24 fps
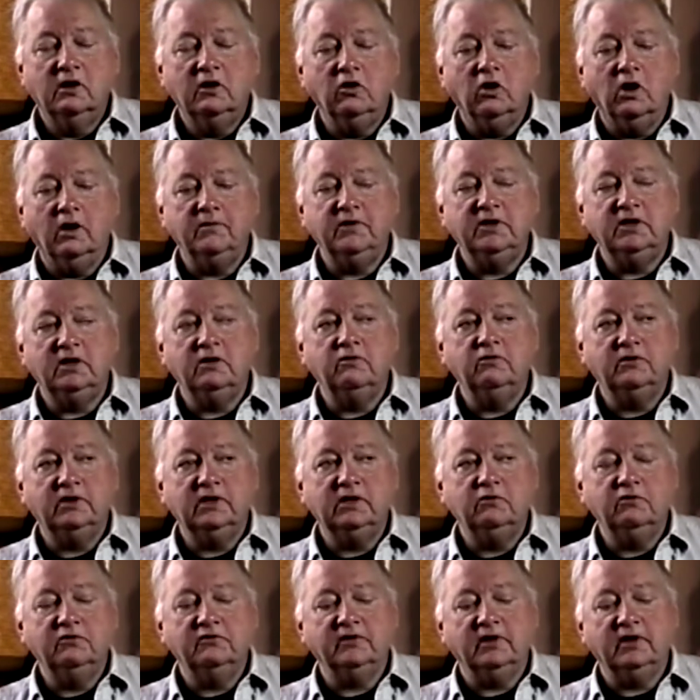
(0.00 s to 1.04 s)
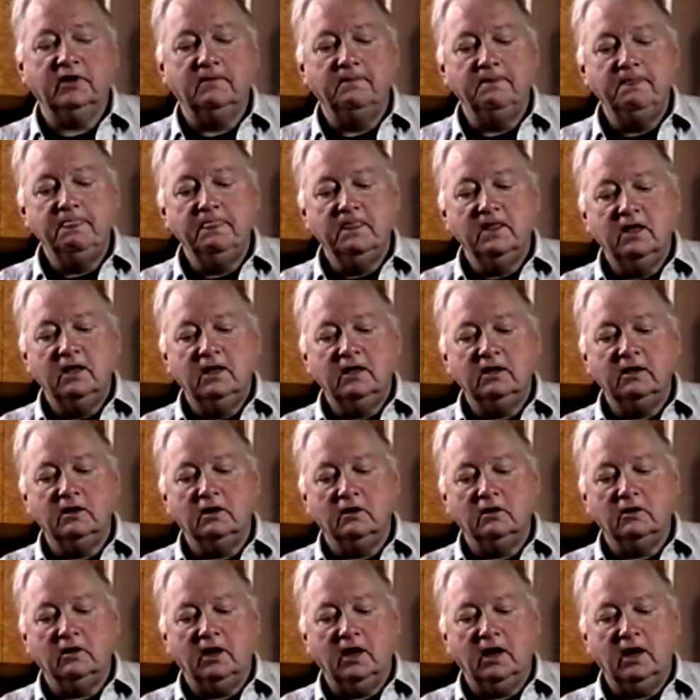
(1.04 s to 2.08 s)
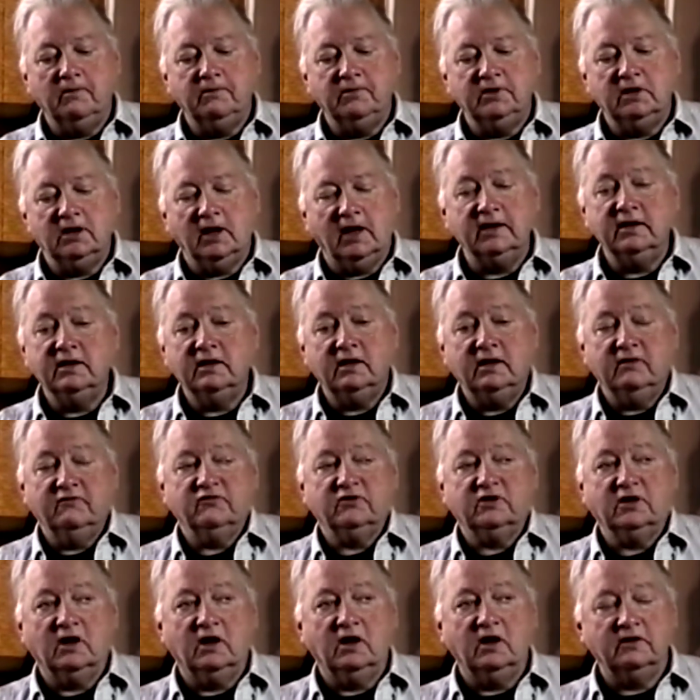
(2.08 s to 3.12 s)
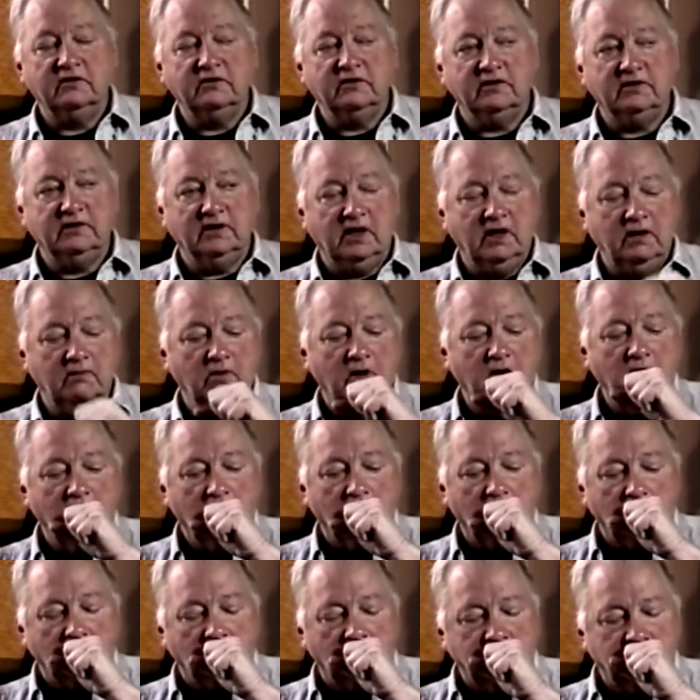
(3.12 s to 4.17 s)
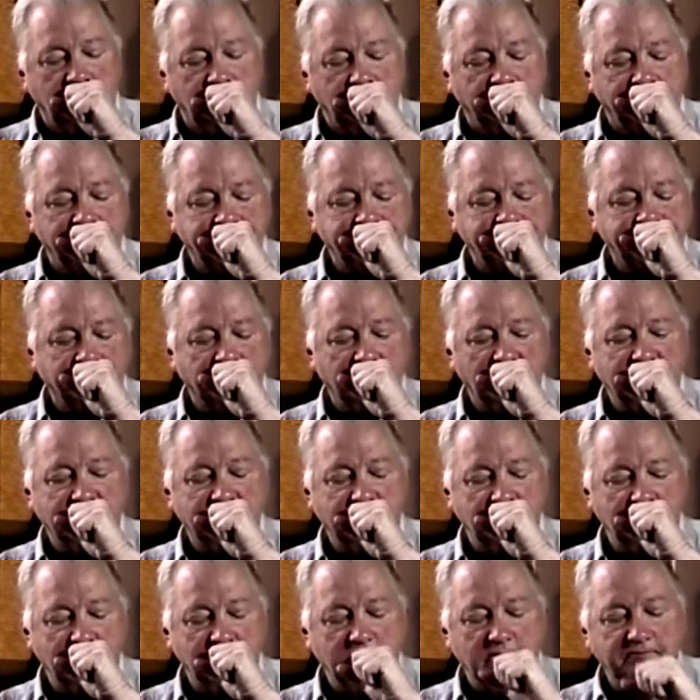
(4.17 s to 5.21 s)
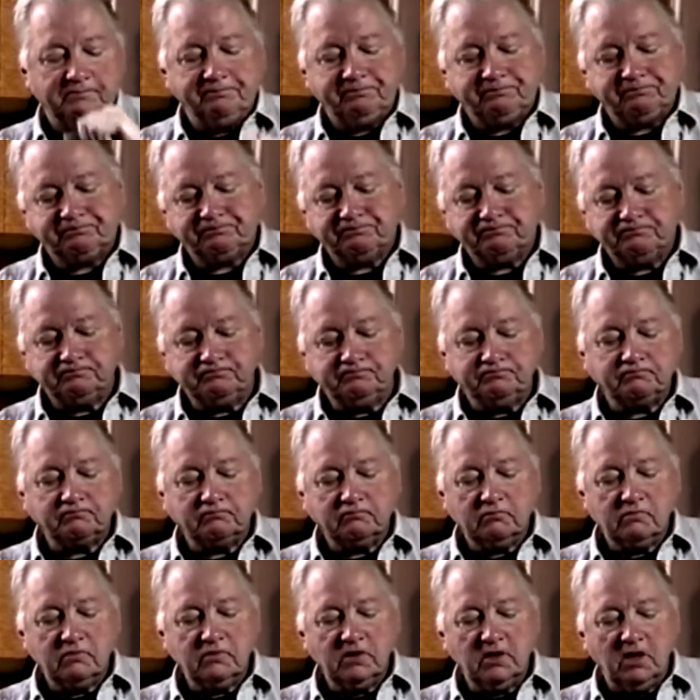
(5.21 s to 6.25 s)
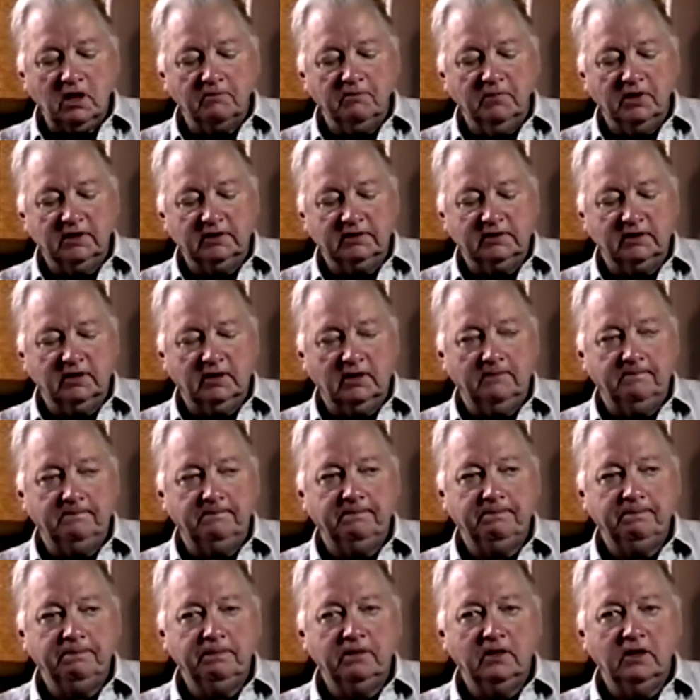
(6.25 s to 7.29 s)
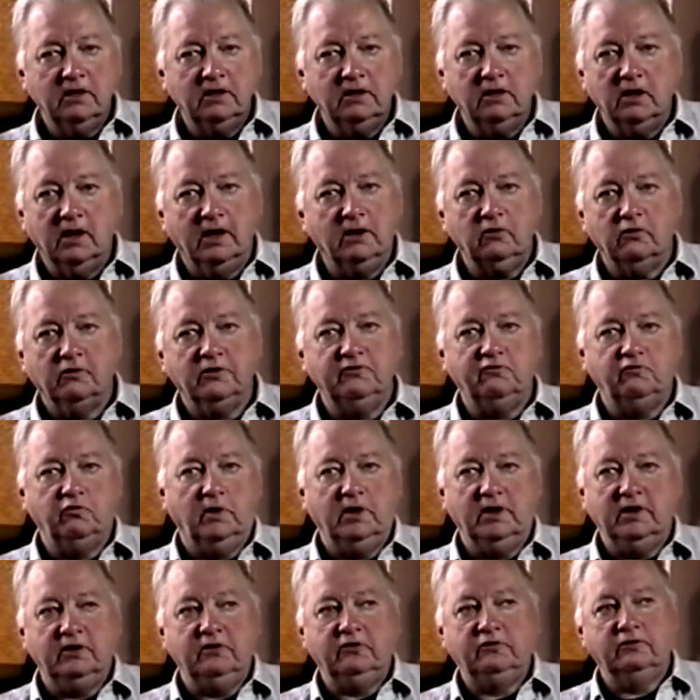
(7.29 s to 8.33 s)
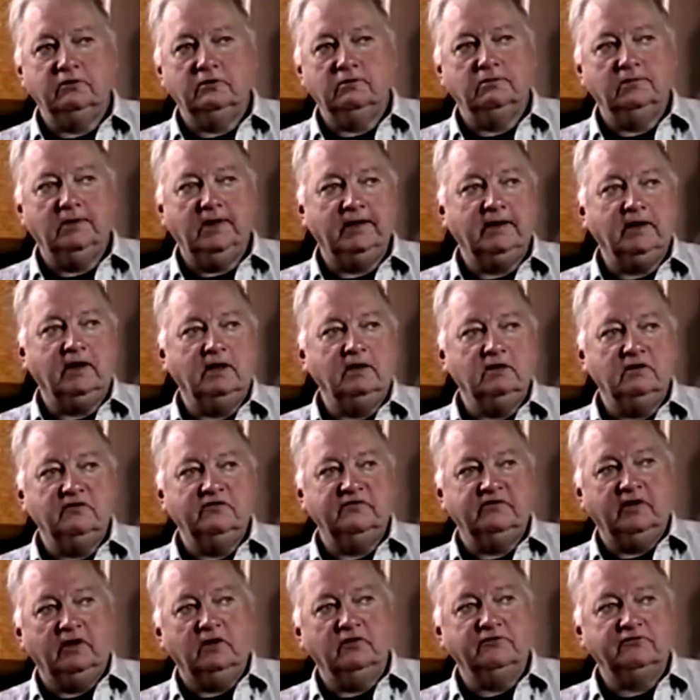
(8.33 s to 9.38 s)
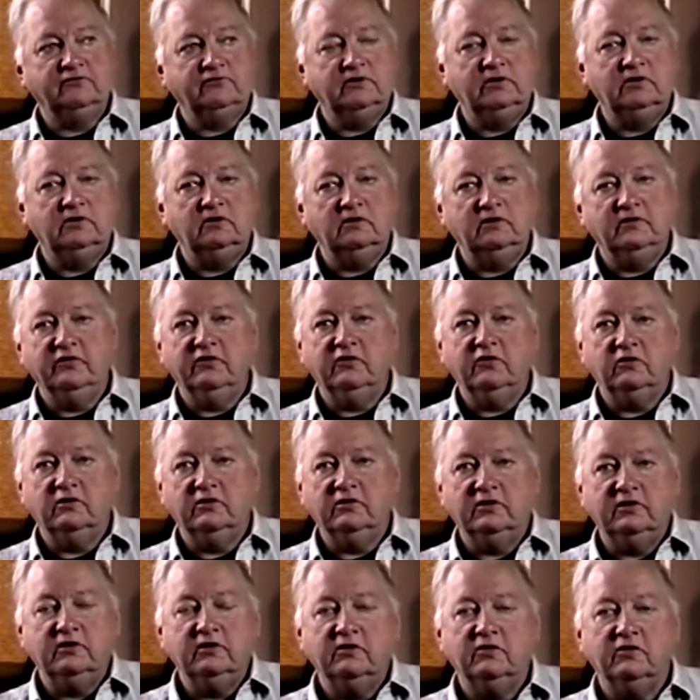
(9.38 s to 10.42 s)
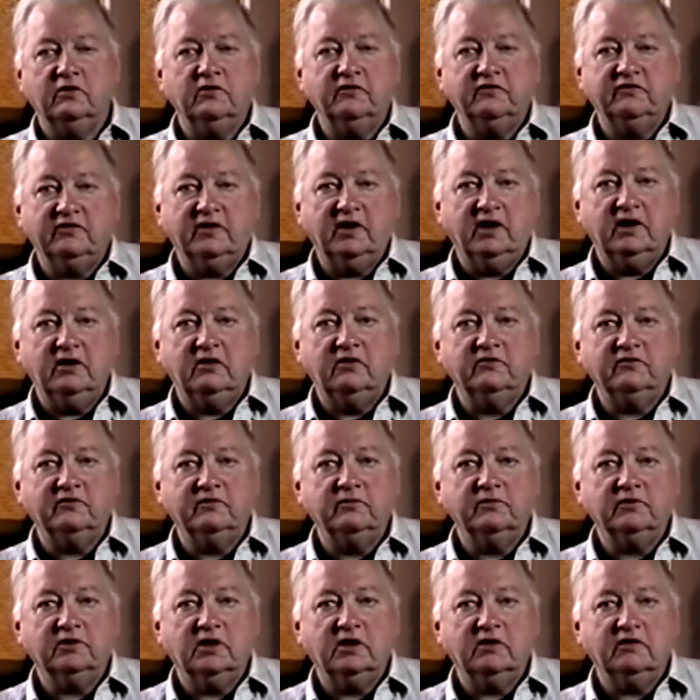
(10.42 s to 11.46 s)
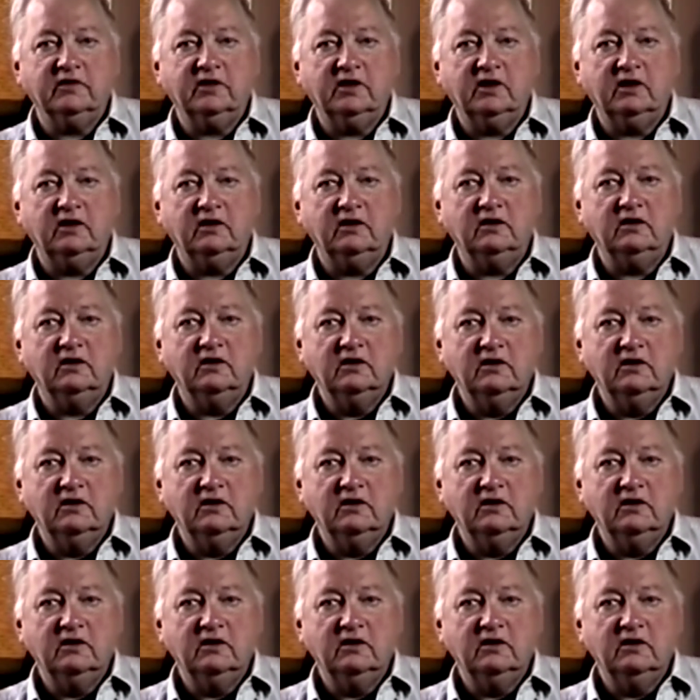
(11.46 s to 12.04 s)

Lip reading: No, I mean, he was like, I mean, I didn't have a car at the time. Excuse me. But, I'd always run into him like on LaSalle Street or on the near North Side or something like that.